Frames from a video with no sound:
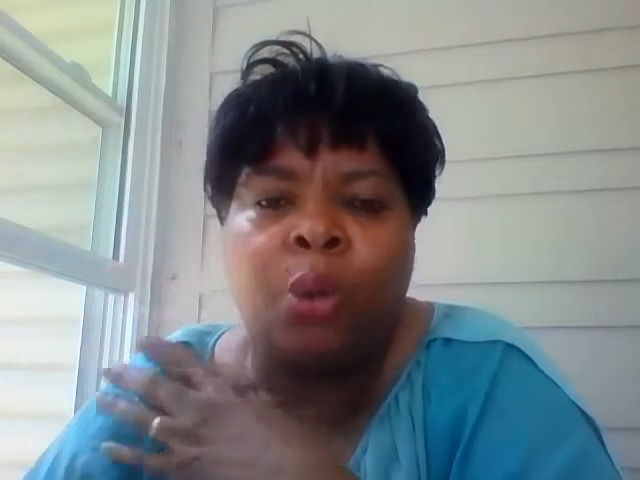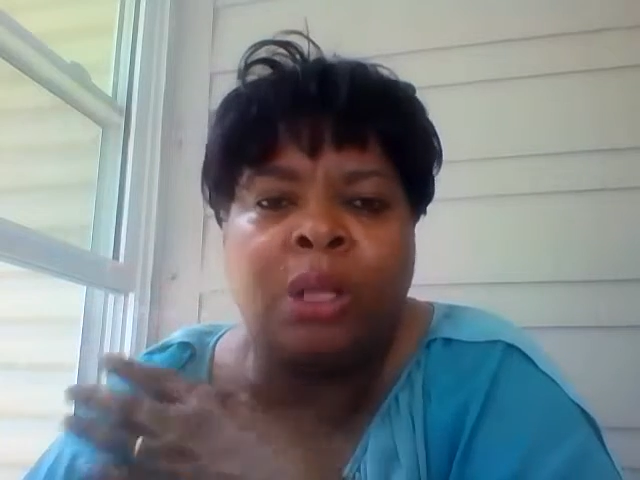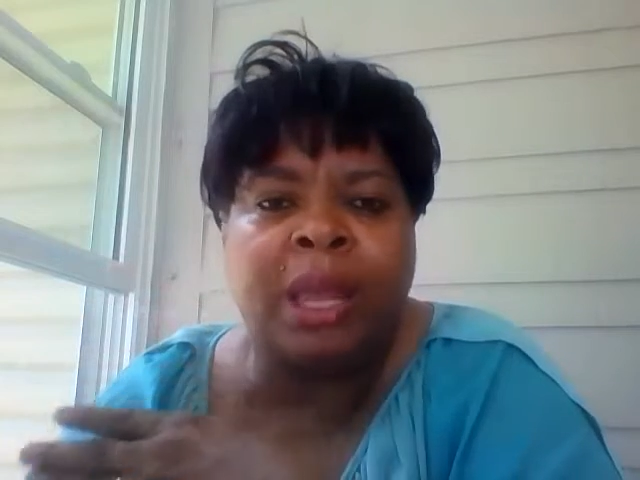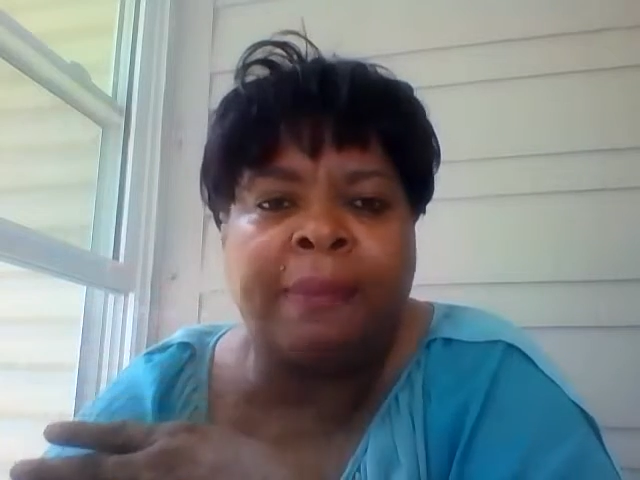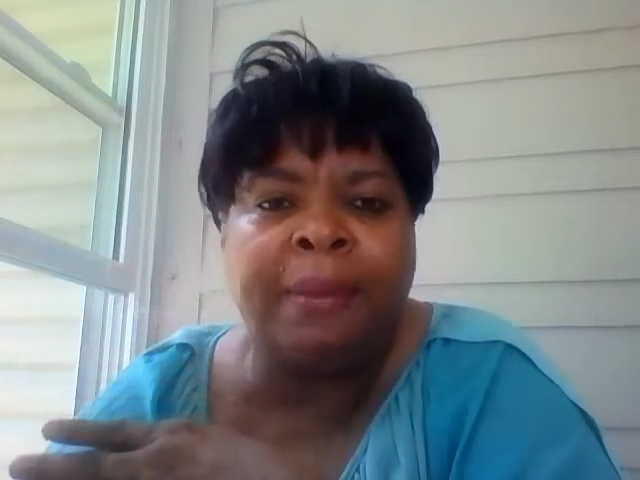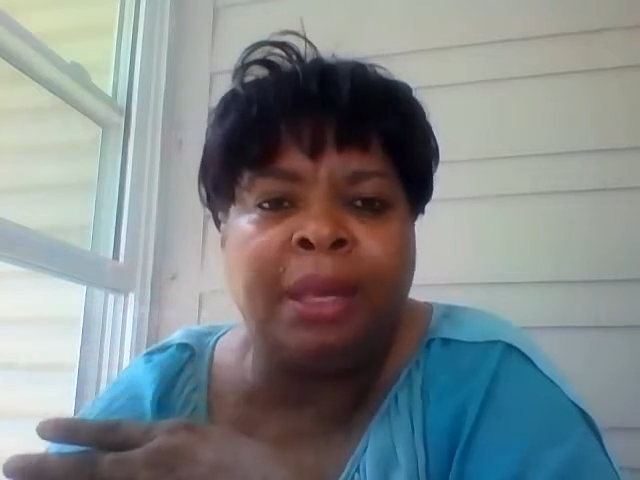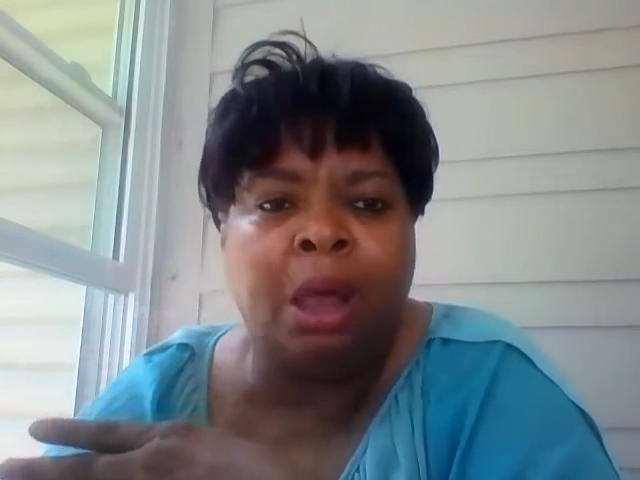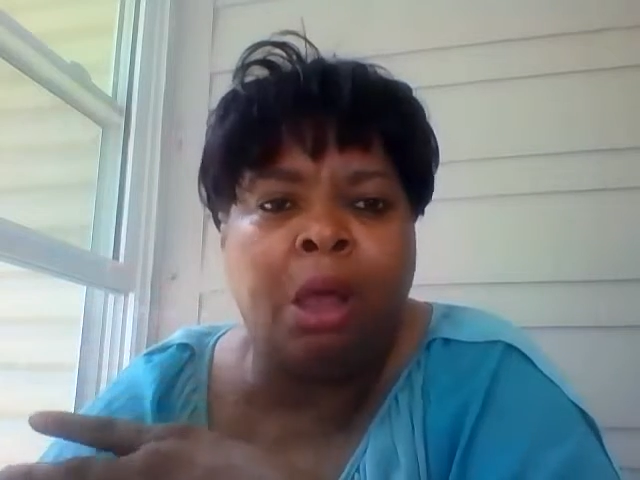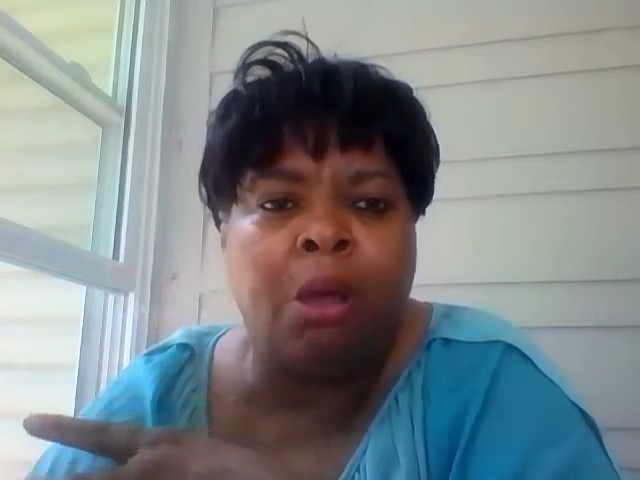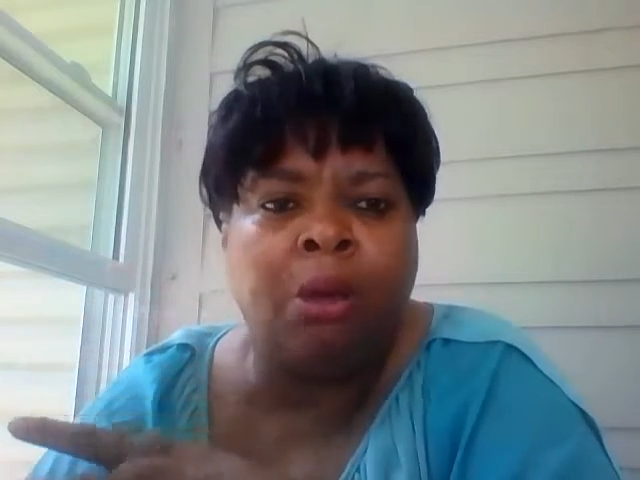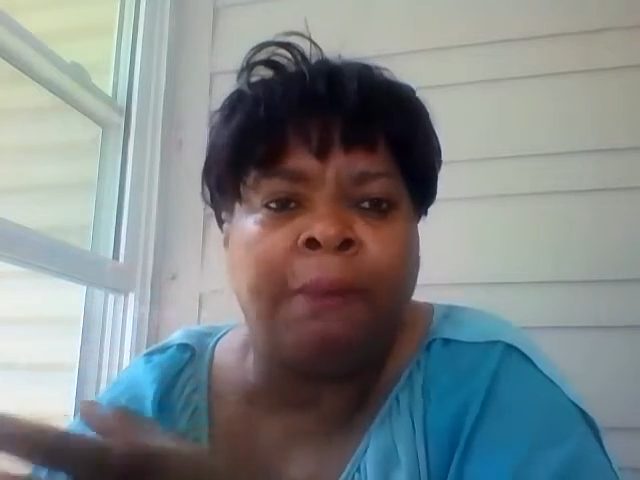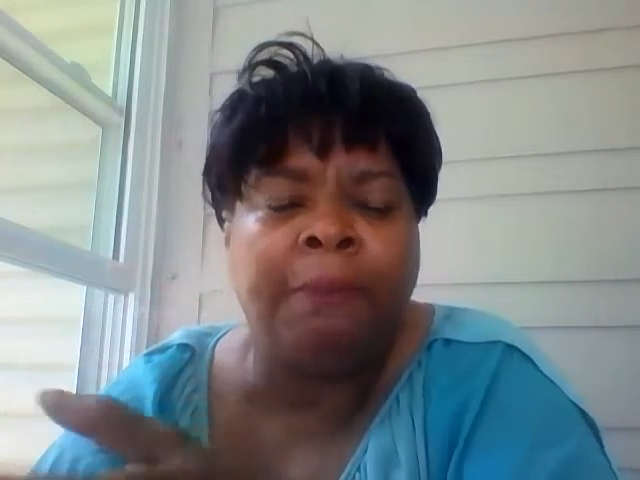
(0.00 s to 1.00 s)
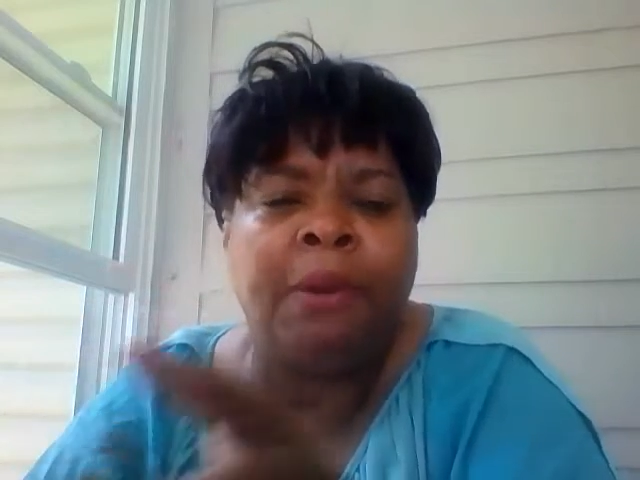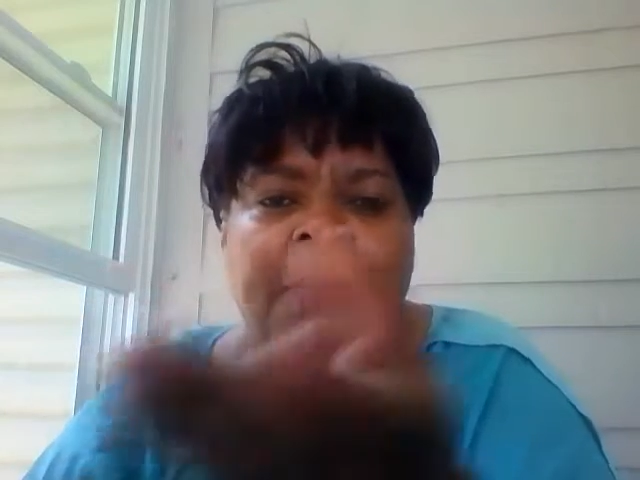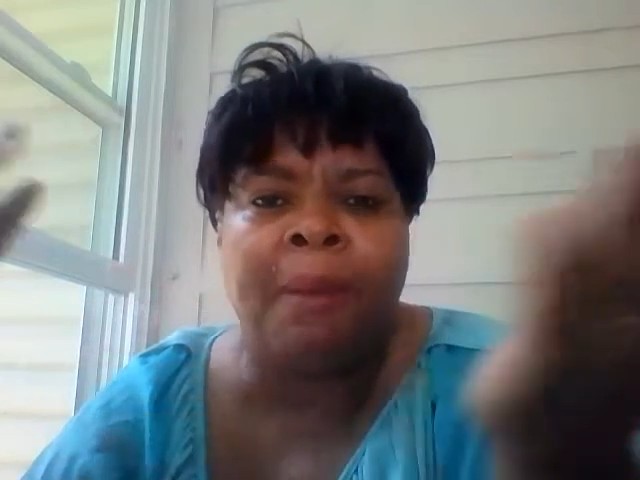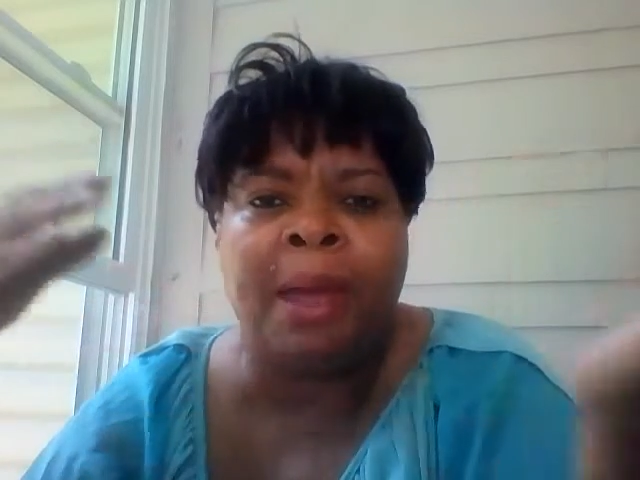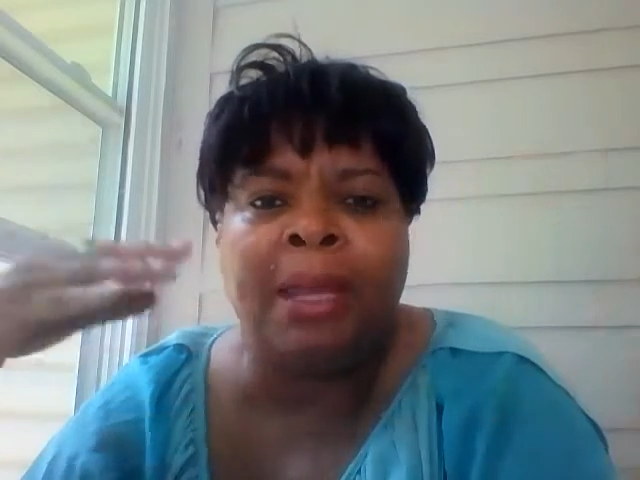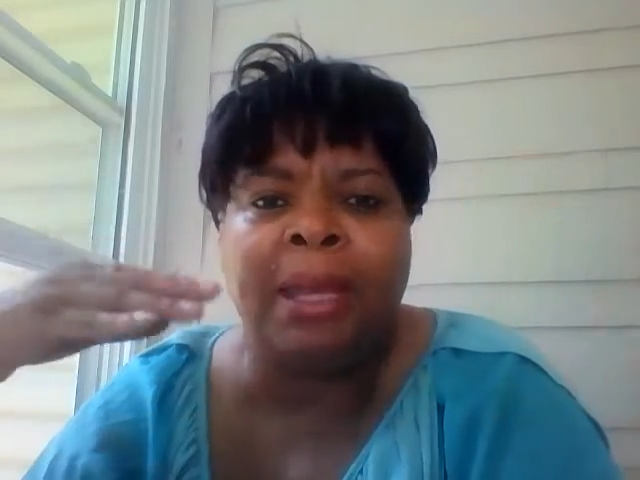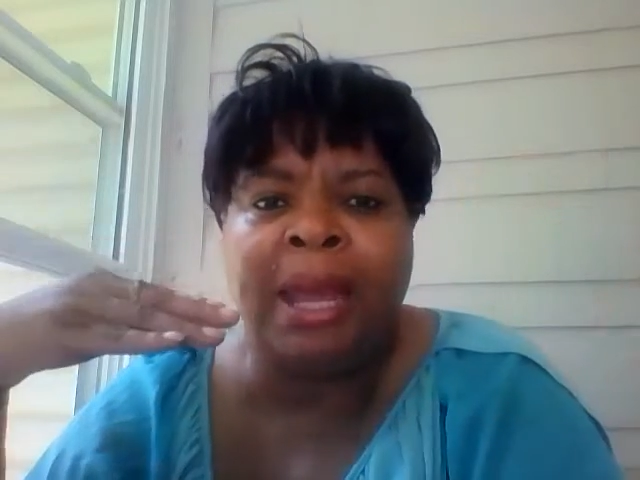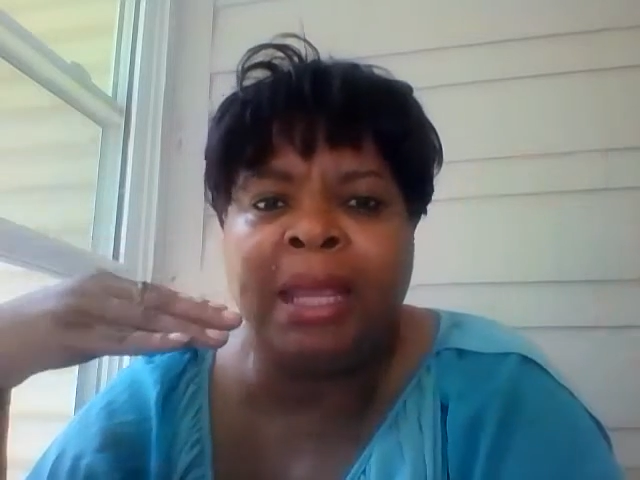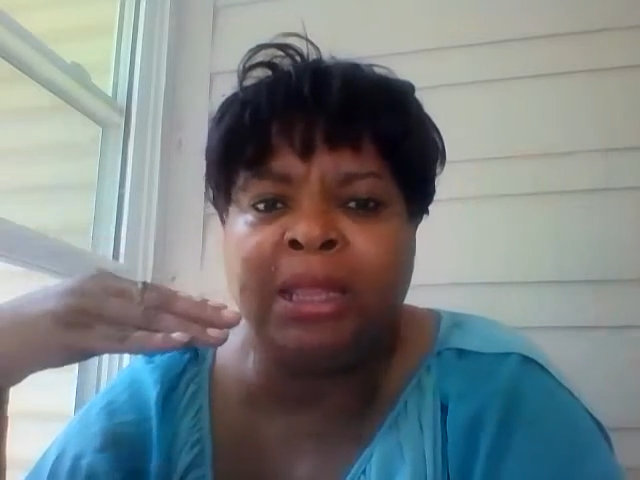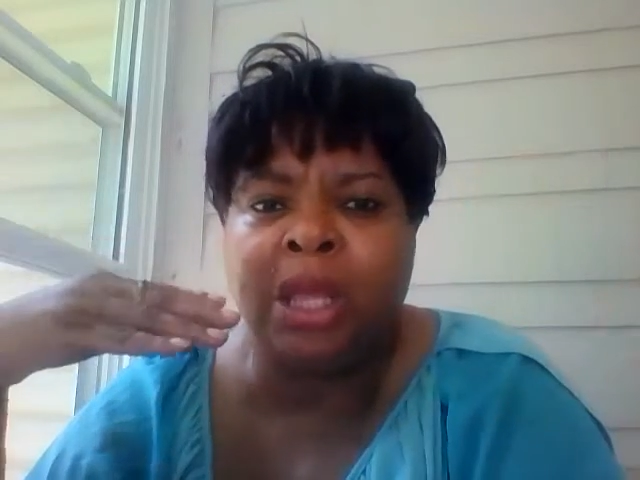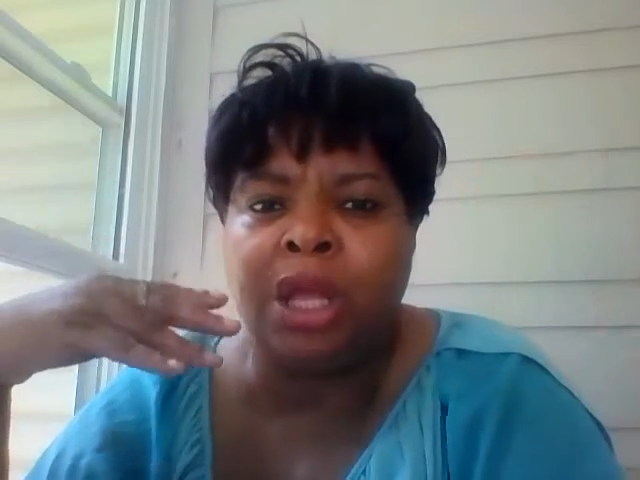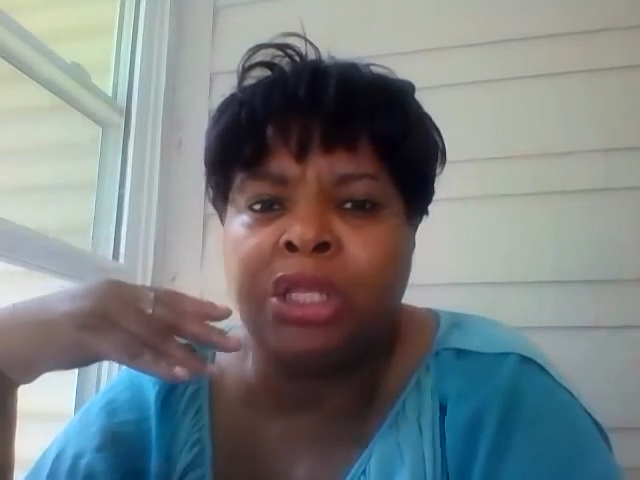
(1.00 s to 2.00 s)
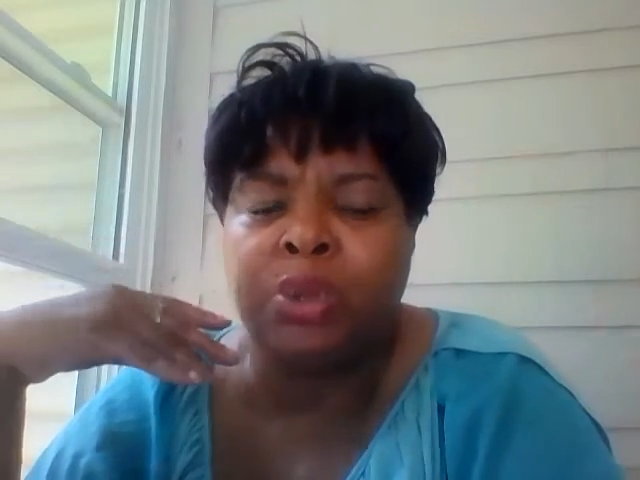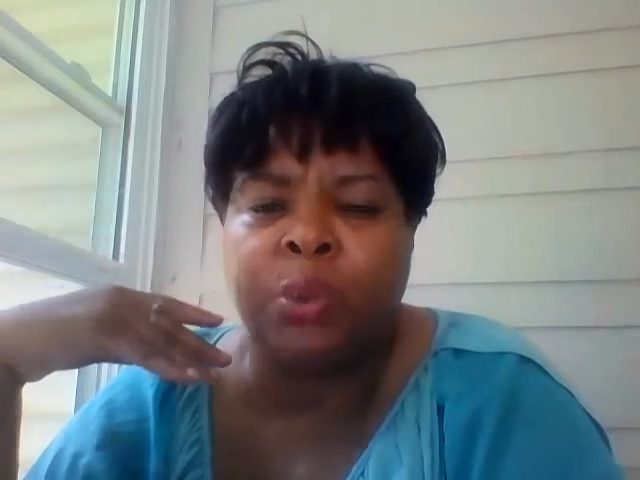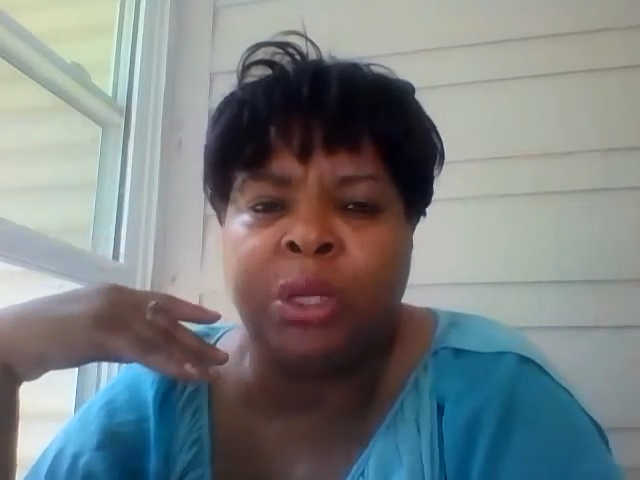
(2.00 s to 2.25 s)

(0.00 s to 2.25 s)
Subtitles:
where they belong and put my light thoughts